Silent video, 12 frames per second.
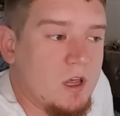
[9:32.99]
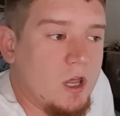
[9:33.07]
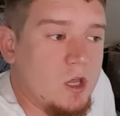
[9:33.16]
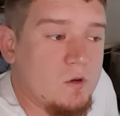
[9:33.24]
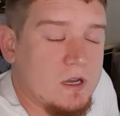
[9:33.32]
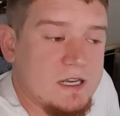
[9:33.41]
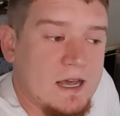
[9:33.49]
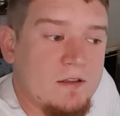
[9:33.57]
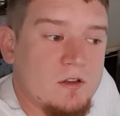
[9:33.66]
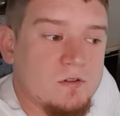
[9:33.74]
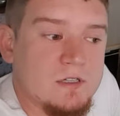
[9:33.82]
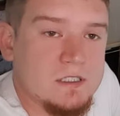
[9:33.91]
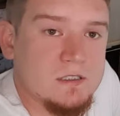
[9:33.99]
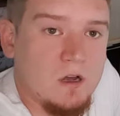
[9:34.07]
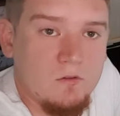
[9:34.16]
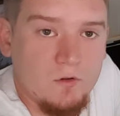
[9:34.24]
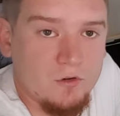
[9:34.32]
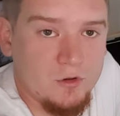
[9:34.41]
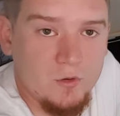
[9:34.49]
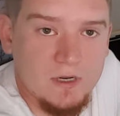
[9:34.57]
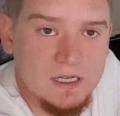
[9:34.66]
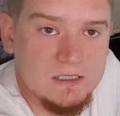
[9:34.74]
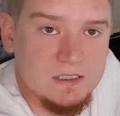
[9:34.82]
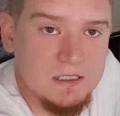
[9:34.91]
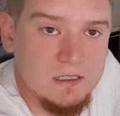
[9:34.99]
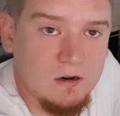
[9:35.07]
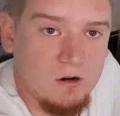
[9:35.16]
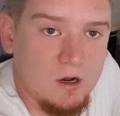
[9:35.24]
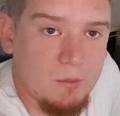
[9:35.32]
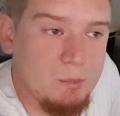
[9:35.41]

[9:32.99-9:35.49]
You can download this software to an SD card,